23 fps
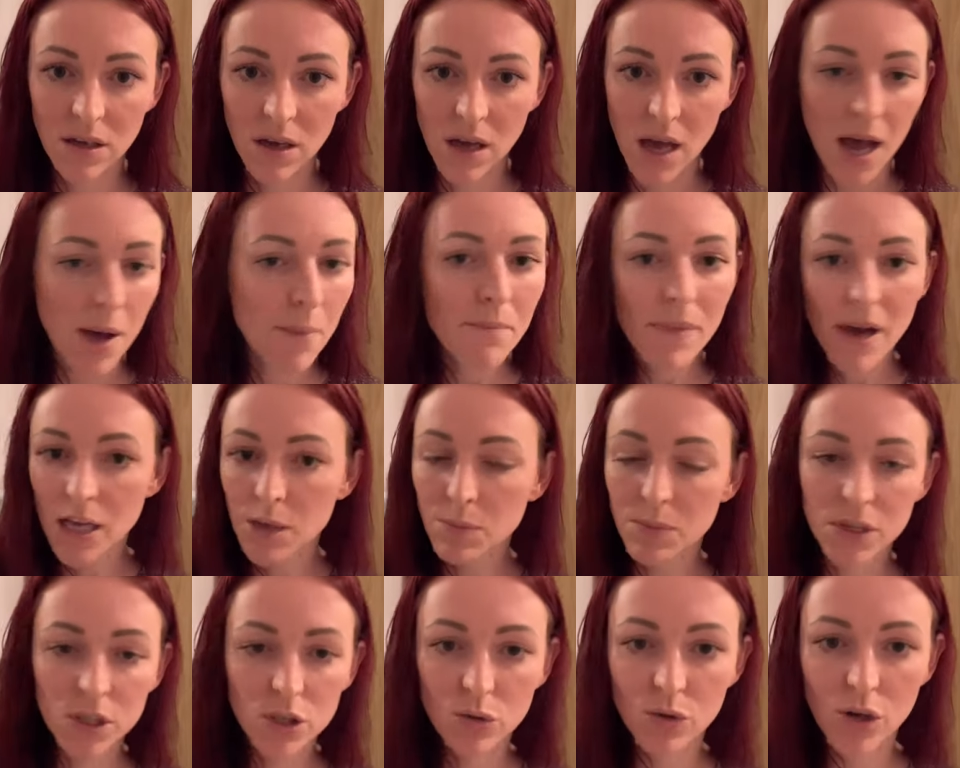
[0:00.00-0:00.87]
And maybe
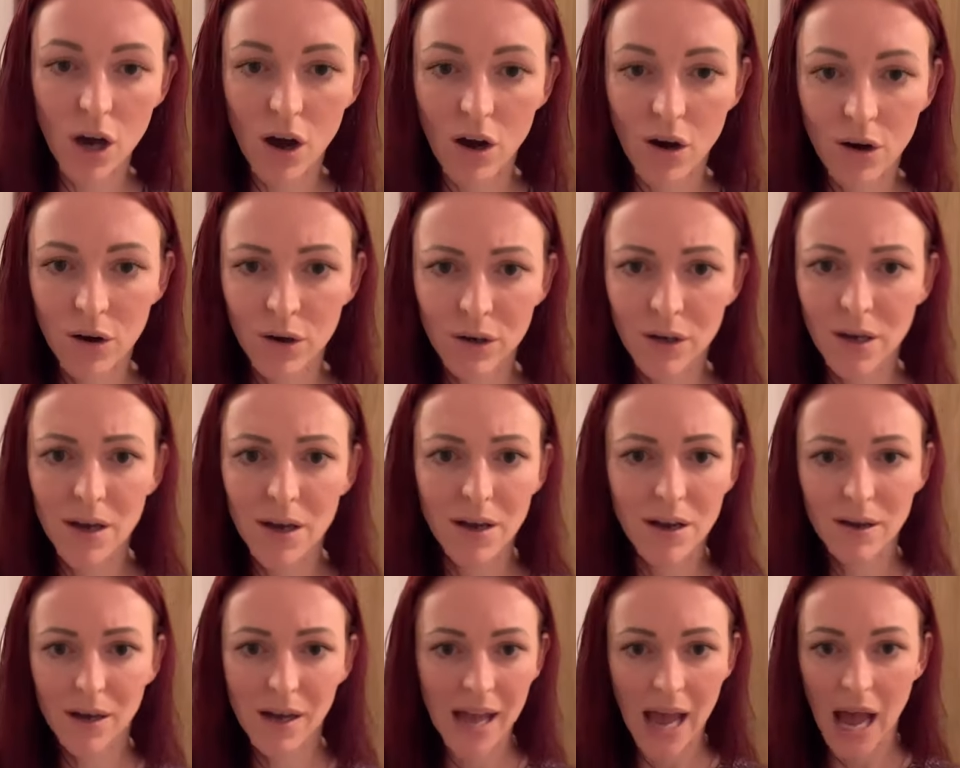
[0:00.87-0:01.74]
you can't
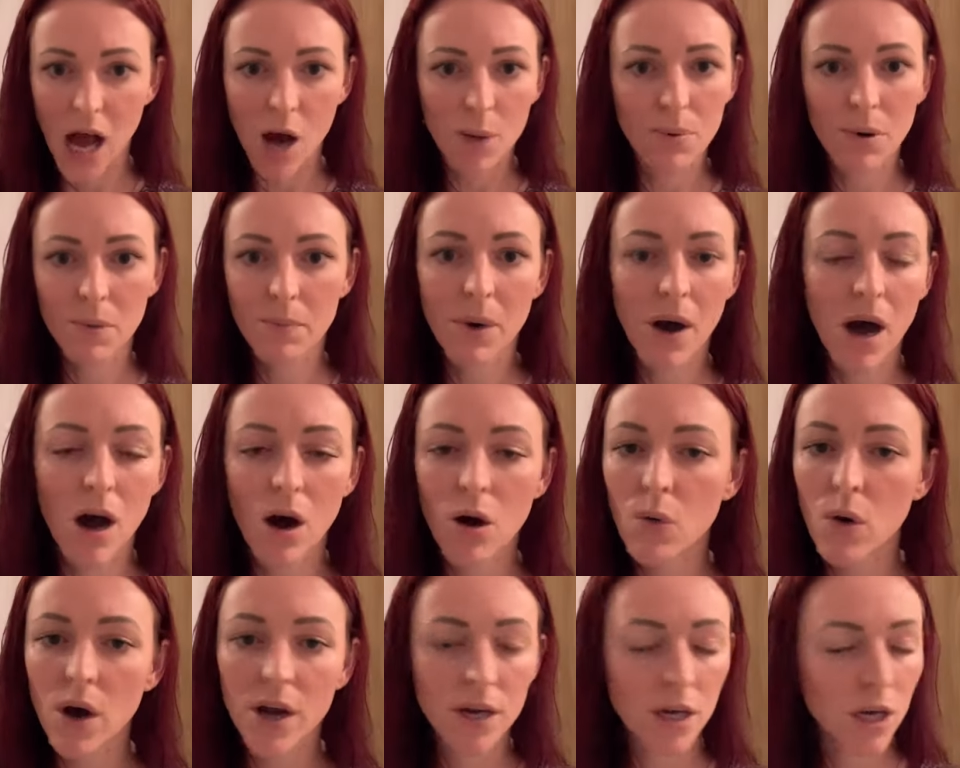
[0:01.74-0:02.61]
get up a pole.
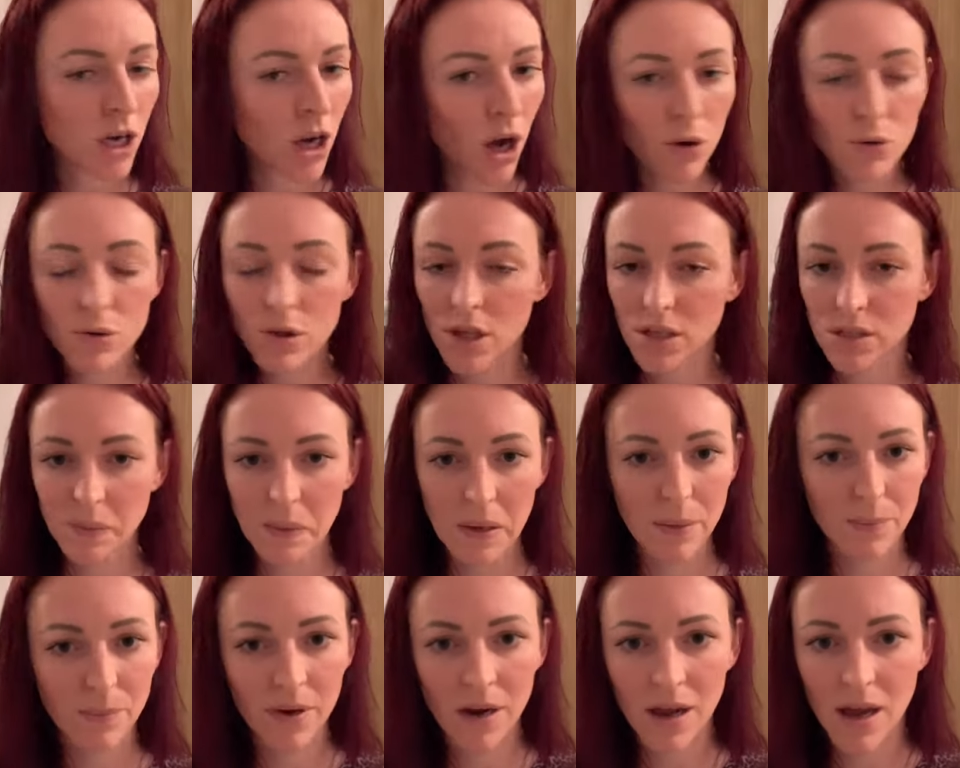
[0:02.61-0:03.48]
I know there's
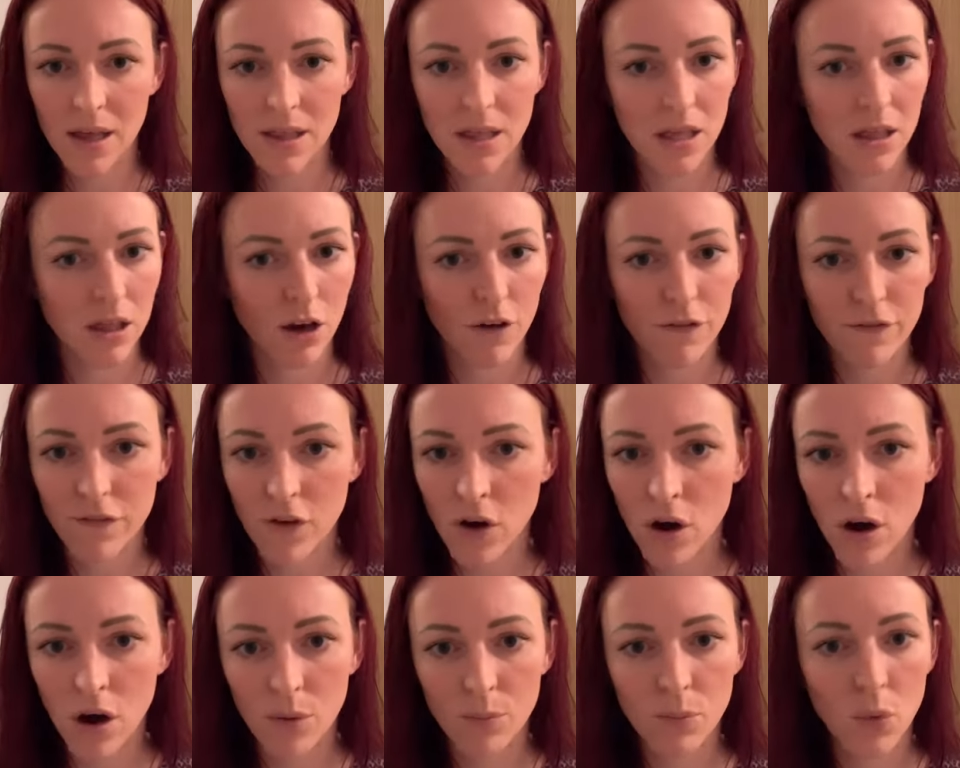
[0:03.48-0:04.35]
people out there that are
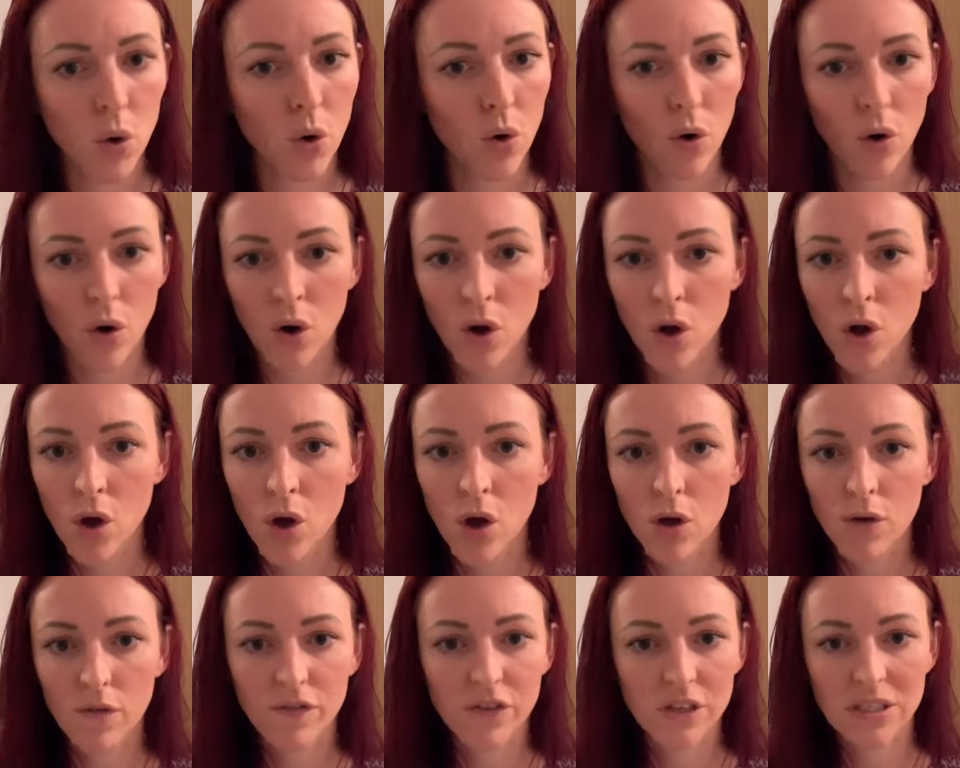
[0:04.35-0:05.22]
far more
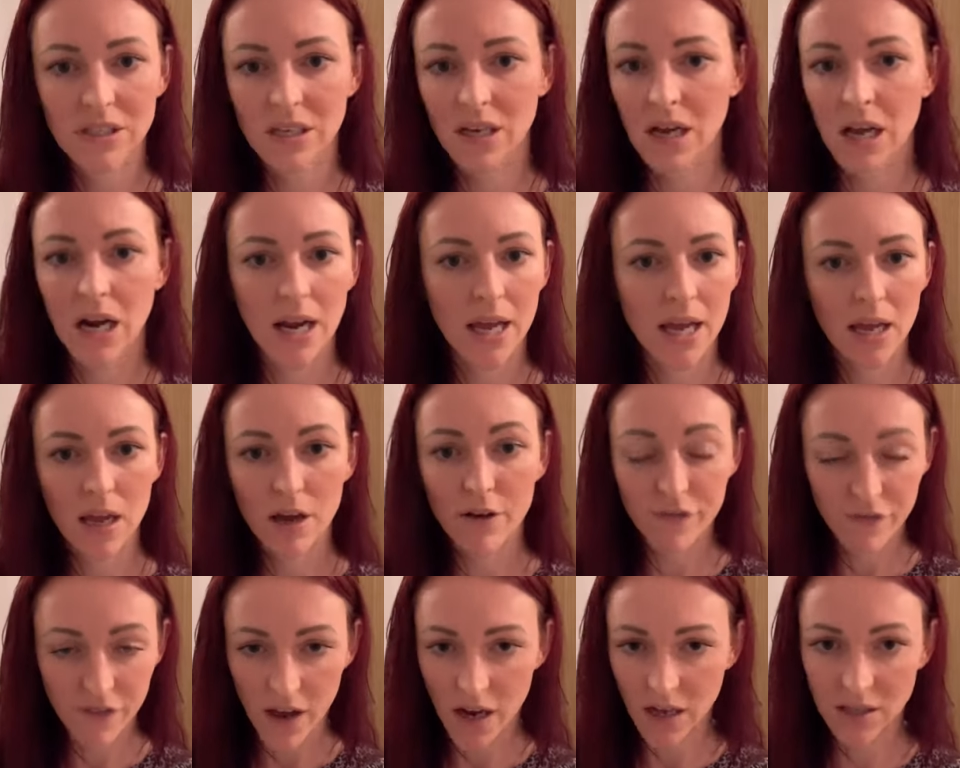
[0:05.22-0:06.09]
physically
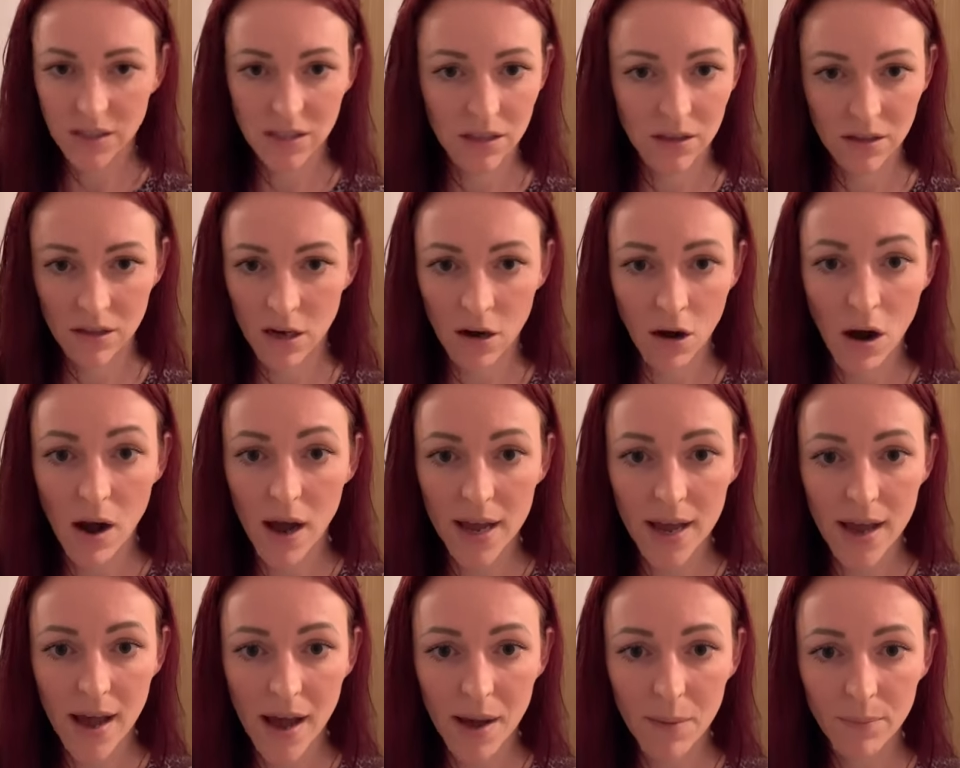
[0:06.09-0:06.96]
affected than I
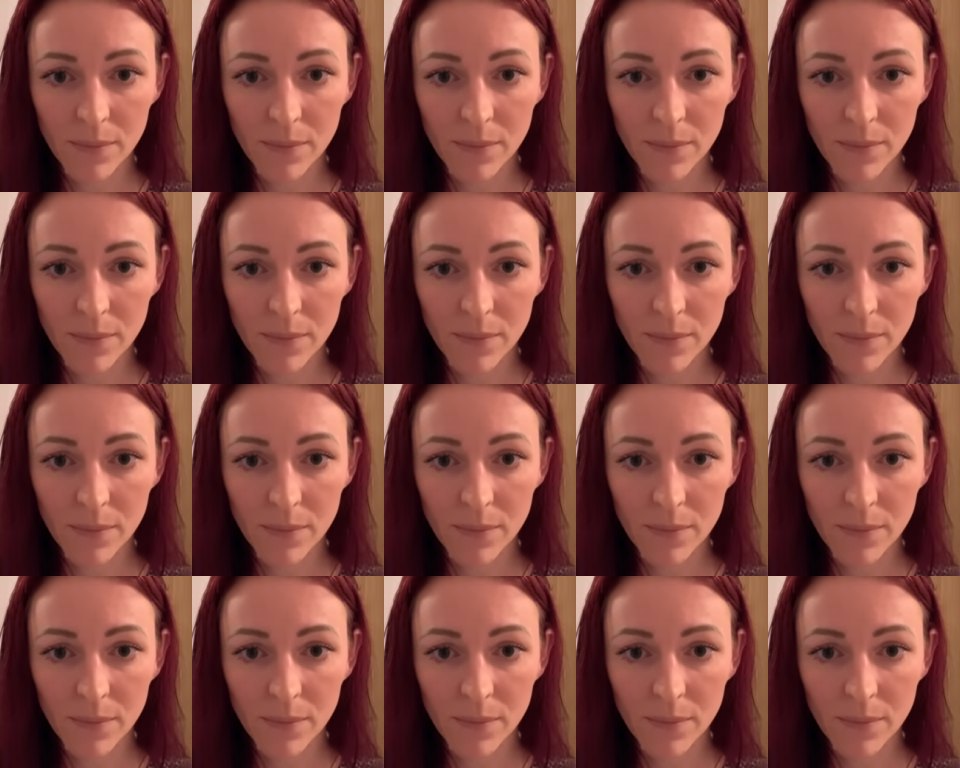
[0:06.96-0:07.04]
am